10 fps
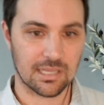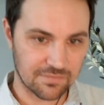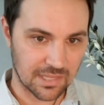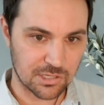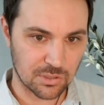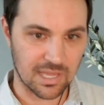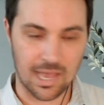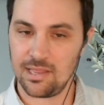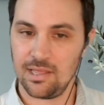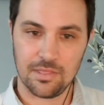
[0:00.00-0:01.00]
If they do
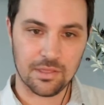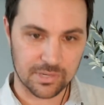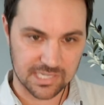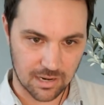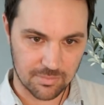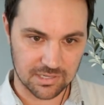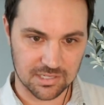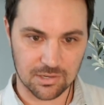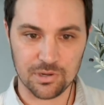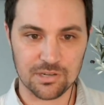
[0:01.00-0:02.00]
that, their retirement is
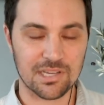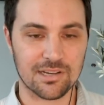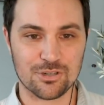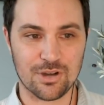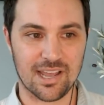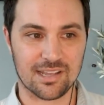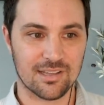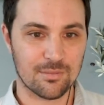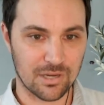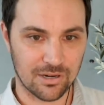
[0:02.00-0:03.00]
going to be on track,
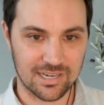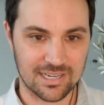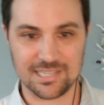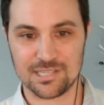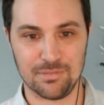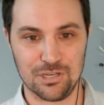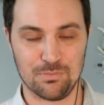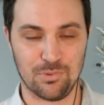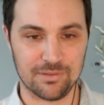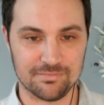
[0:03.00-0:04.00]
period, exclamation
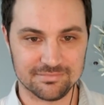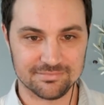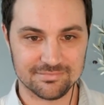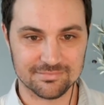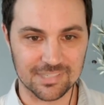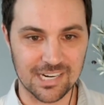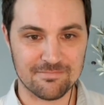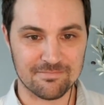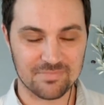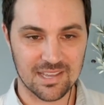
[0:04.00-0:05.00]
point. Right?
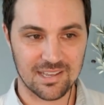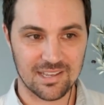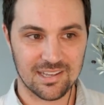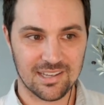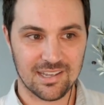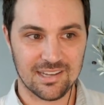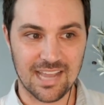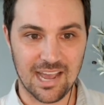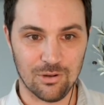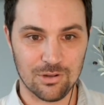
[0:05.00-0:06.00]

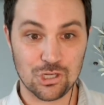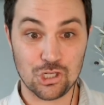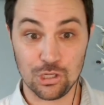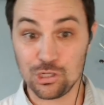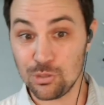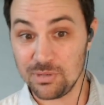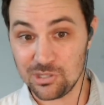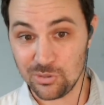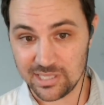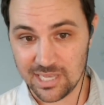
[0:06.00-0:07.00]
Now, should you be
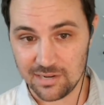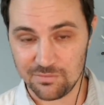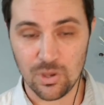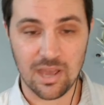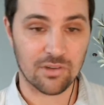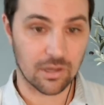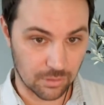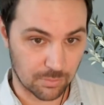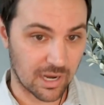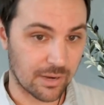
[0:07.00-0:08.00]
doing that if you have
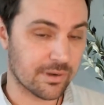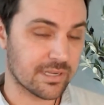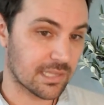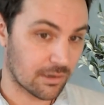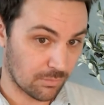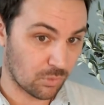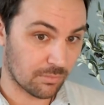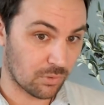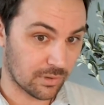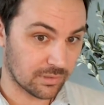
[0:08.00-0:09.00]
other priorities that are more
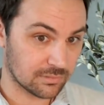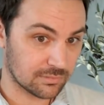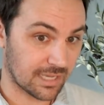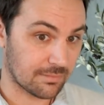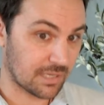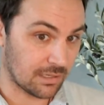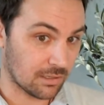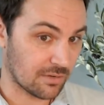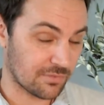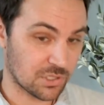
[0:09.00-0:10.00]
important, like paying
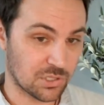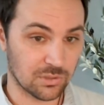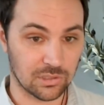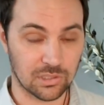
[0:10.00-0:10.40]
off your student